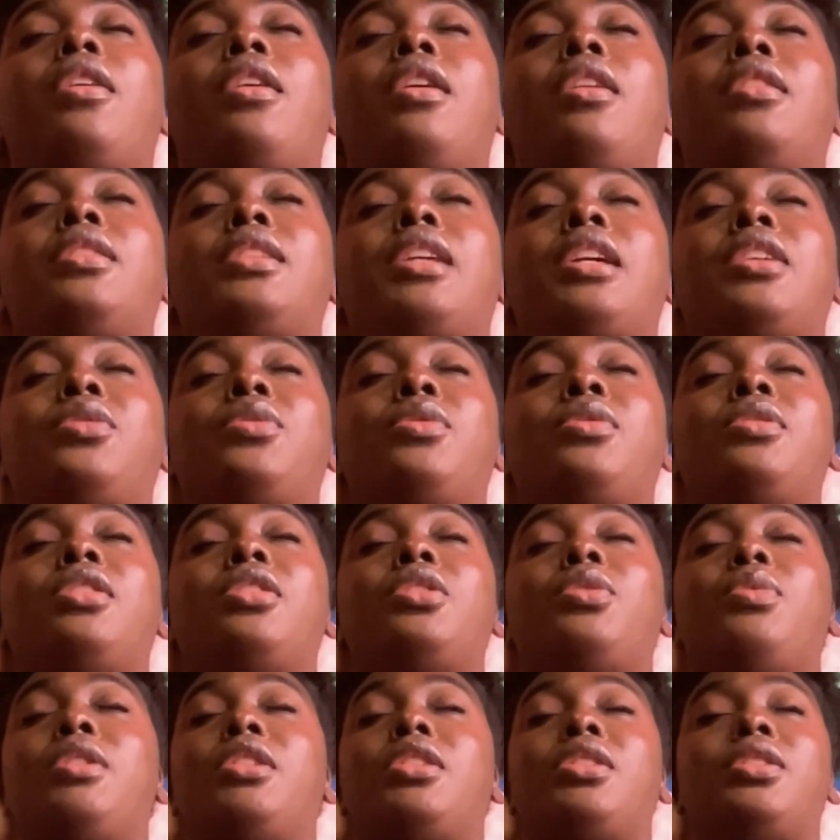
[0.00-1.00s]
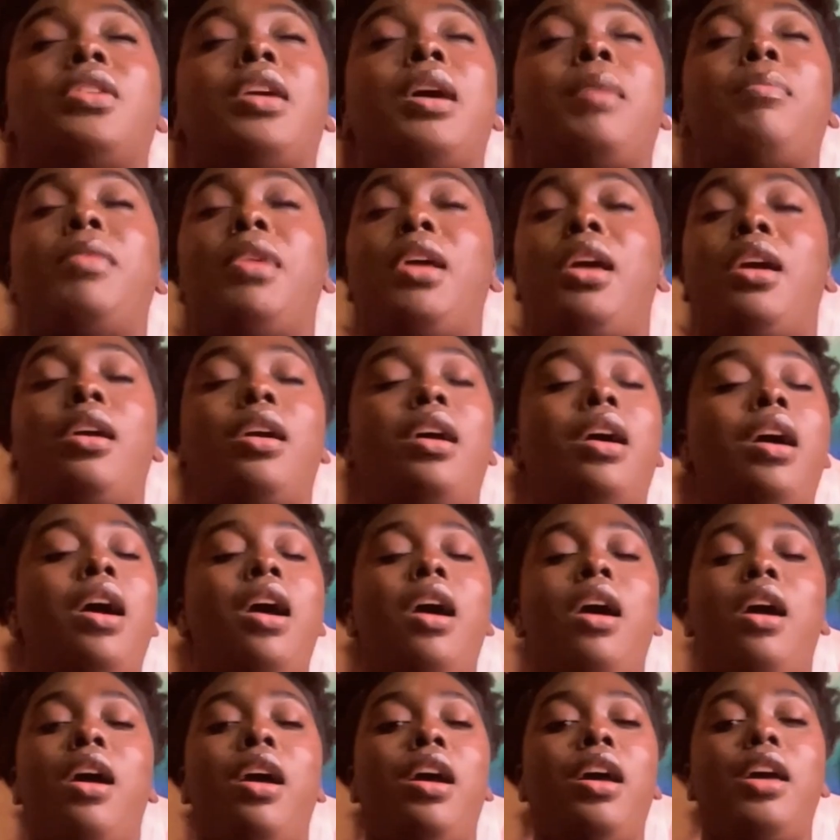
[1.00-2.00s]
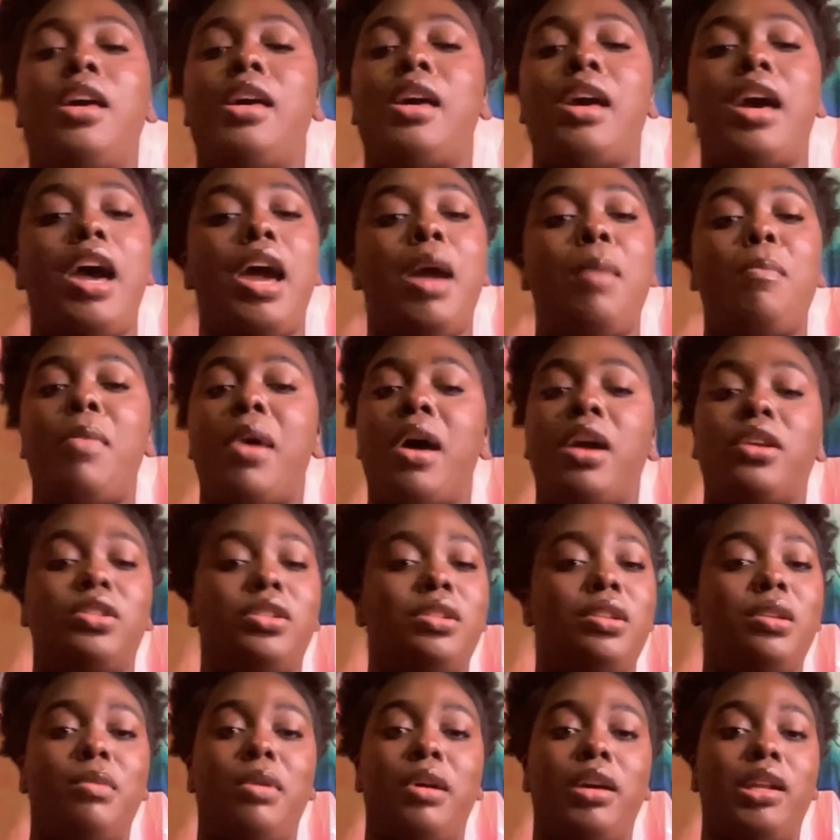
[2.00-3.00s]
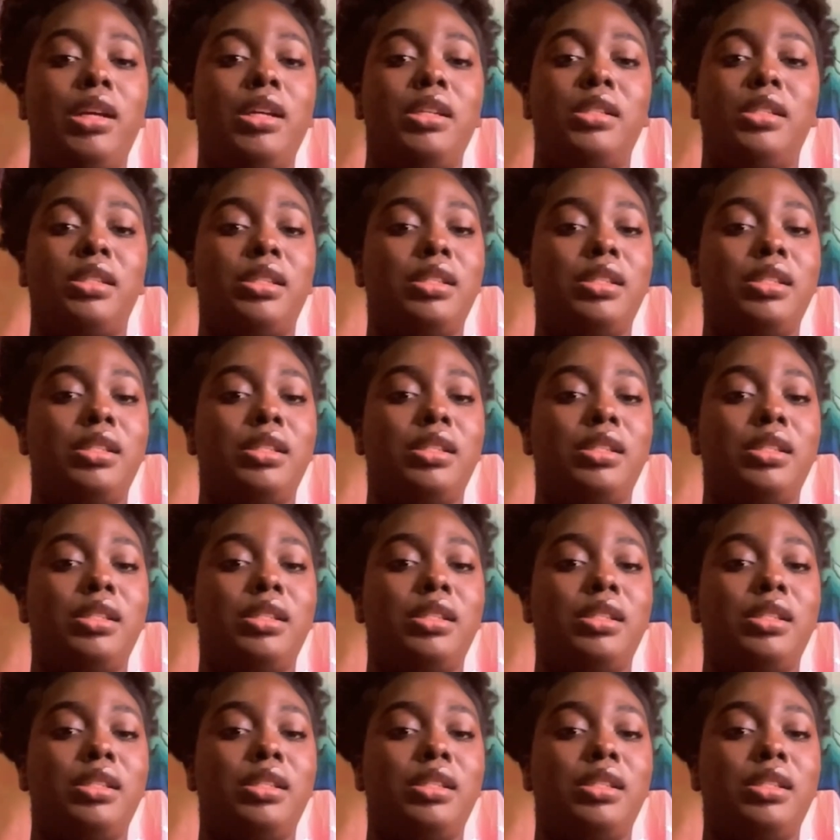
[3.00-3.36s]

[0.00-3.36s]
sexual situations are happening. I'm passionate about it.